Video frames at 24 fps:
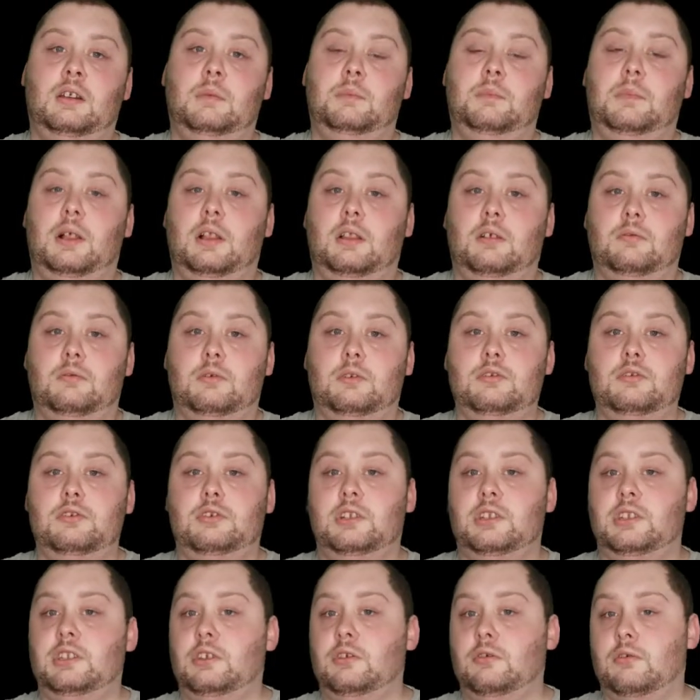
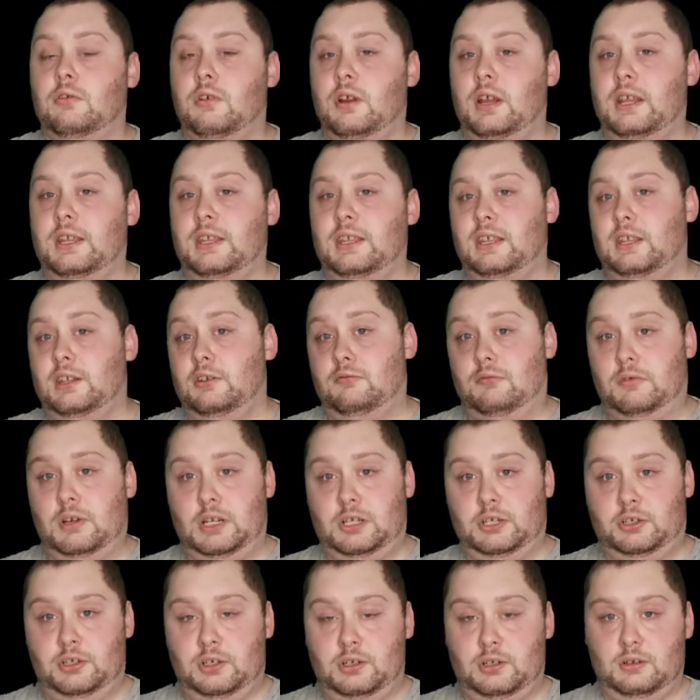Belarusian, Ukrainian,
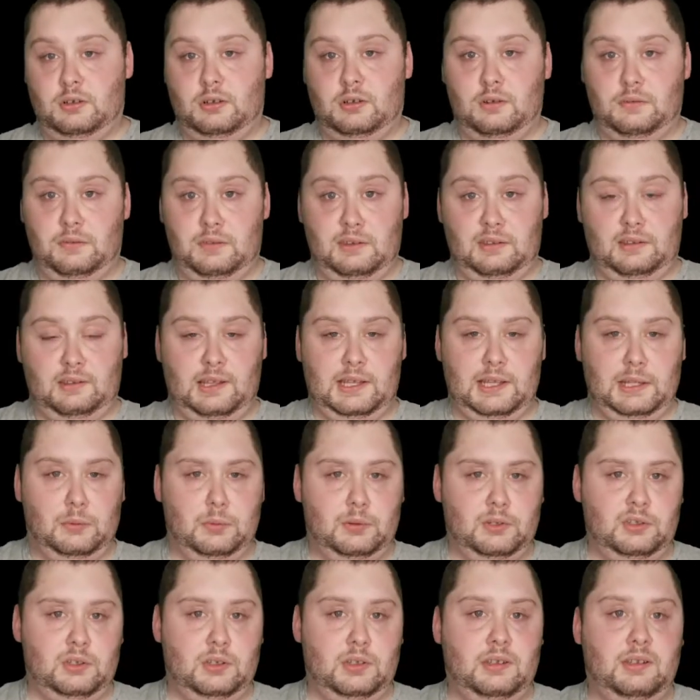Russian, all these
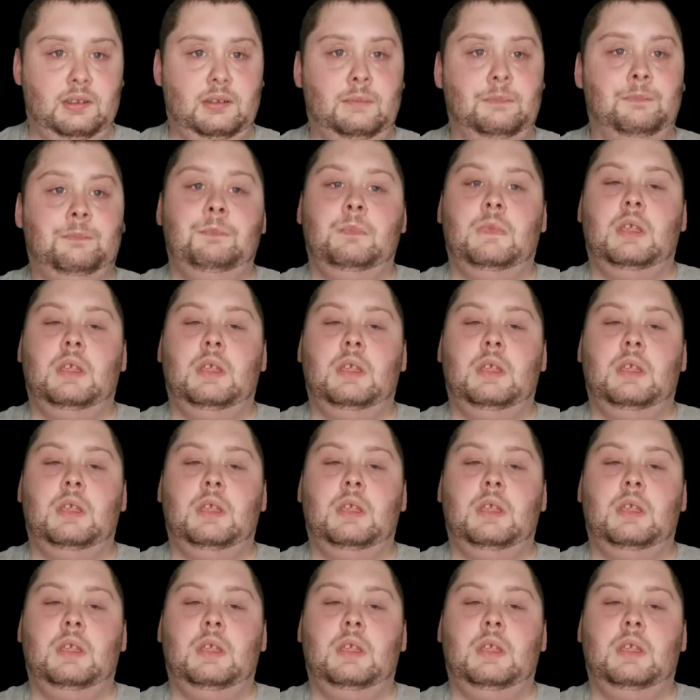languages.